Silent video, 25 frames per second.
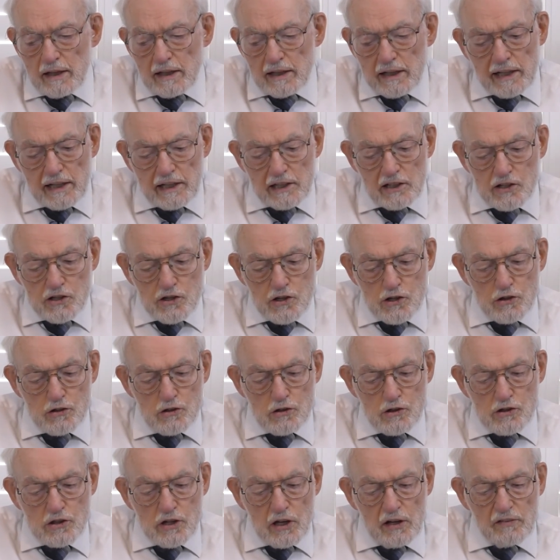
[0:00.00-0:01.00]
It is
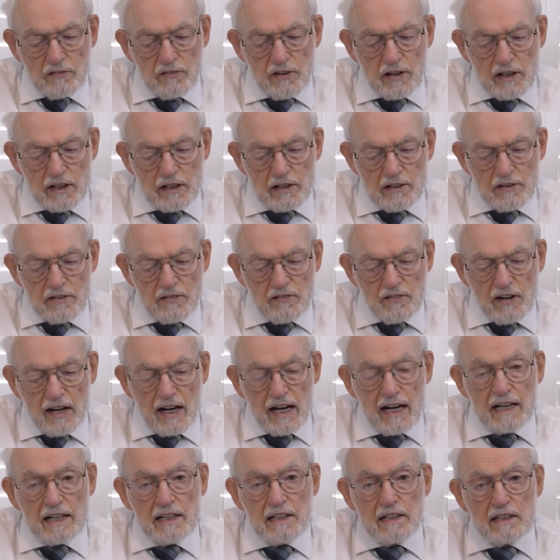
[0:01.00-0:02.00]
used of a
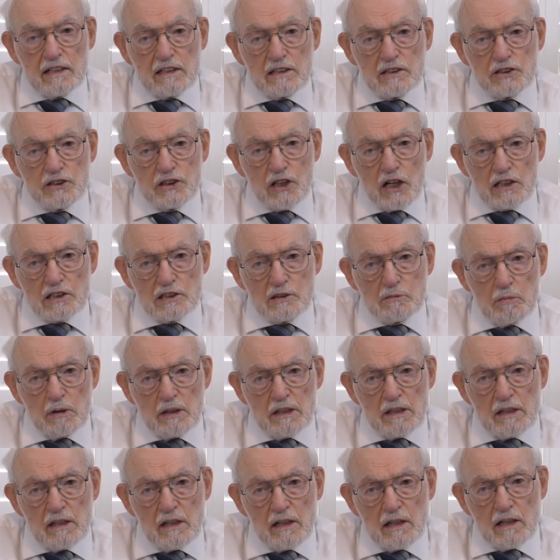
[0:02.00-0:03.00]
divine
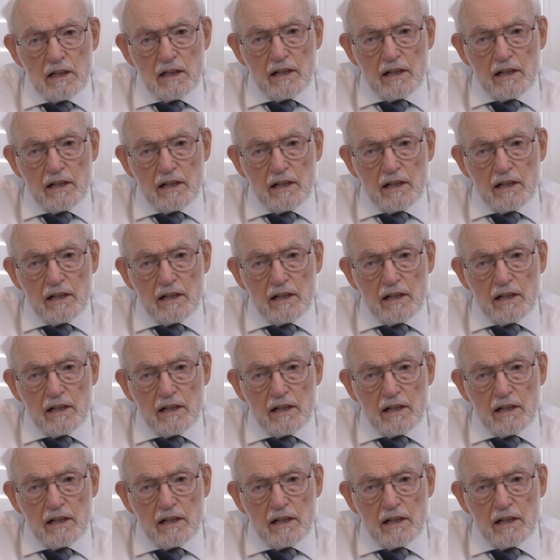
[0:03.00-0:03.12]
judgment,